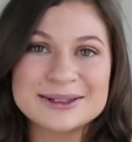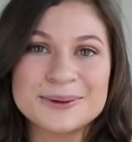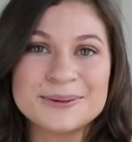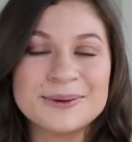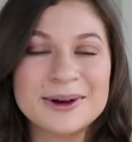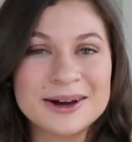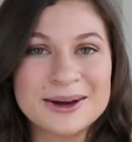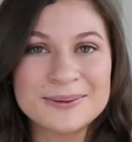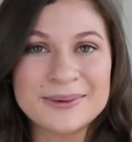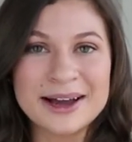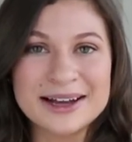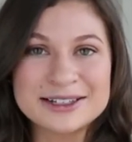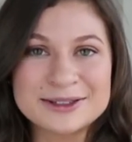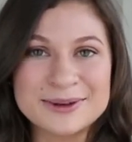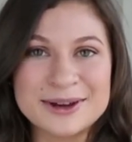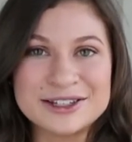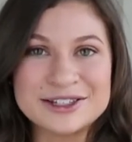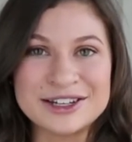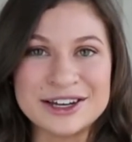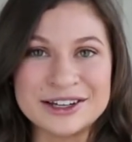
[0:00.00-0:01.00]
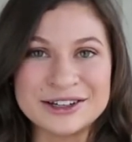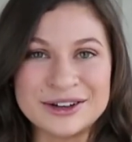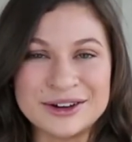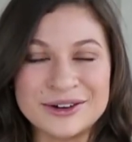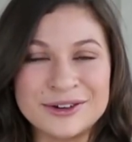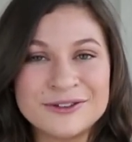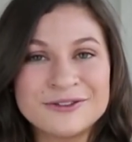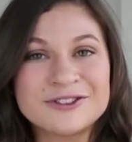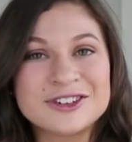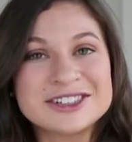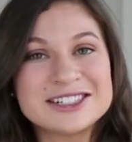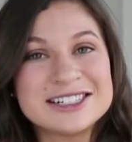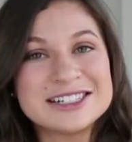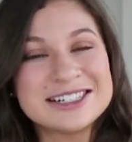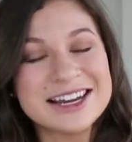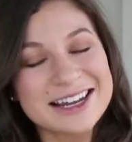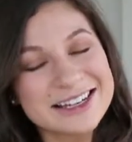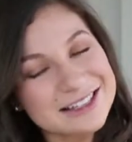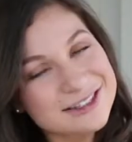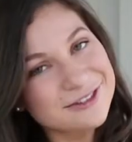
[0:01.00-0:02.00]
welcome back to my channel. For
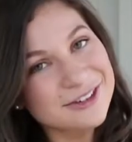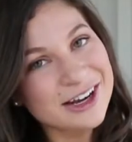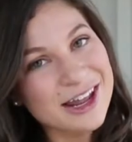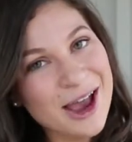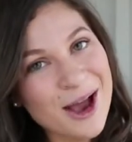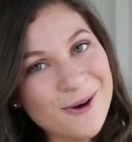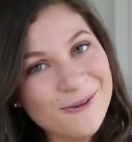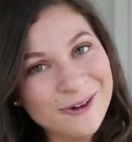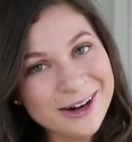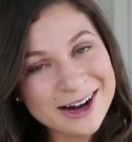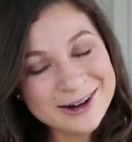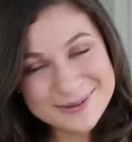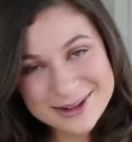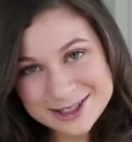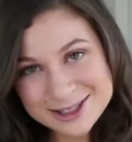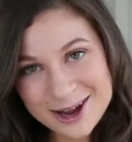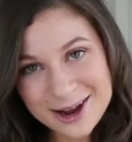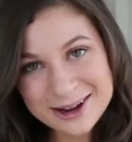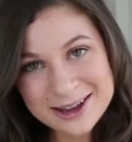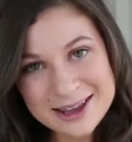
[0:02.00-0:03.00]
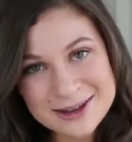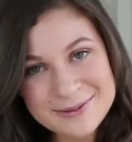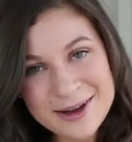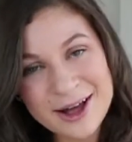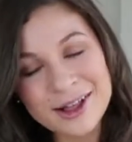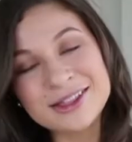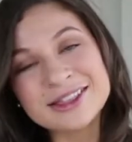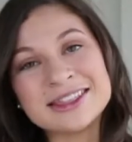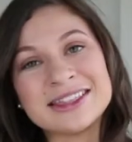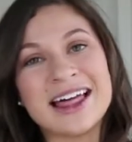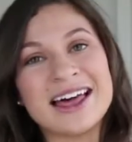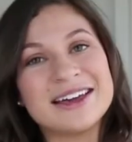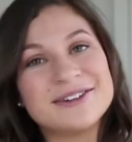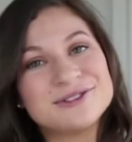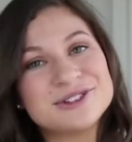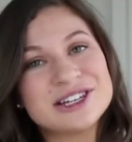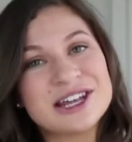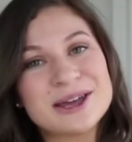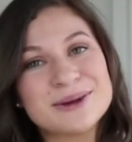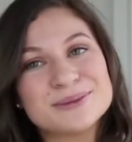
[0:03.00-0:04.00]
today's video, we're going to be talking about
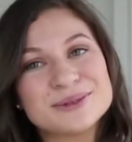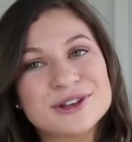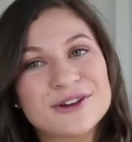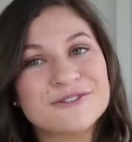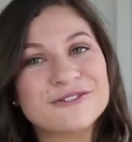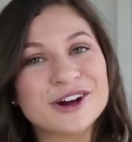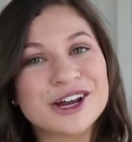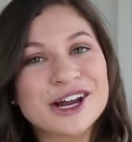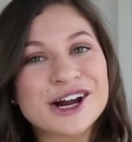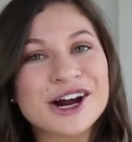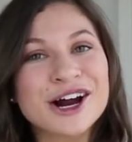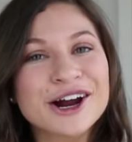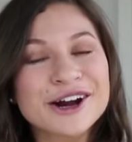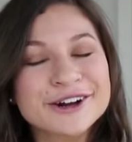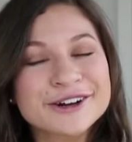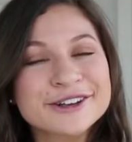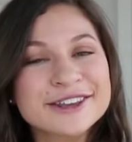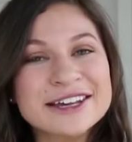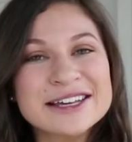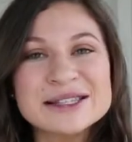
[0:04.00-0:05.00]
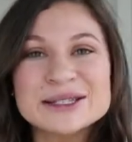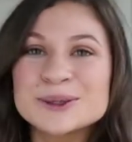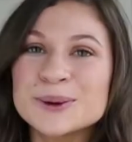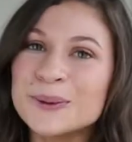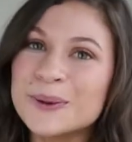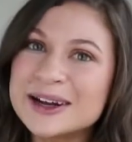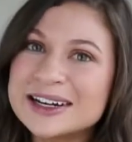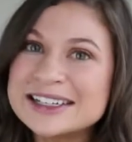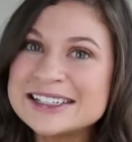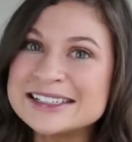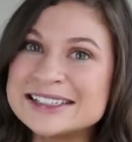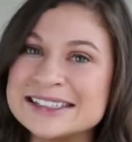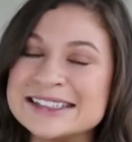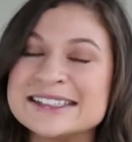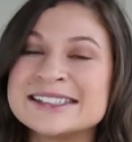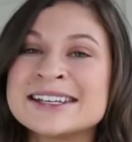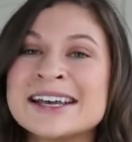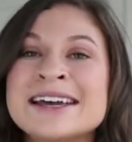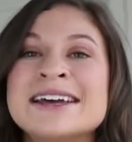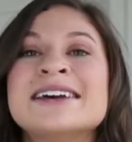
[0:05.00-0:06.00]
life tips for your early
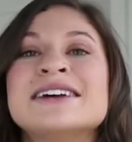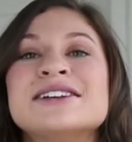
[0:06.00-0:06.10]
20s.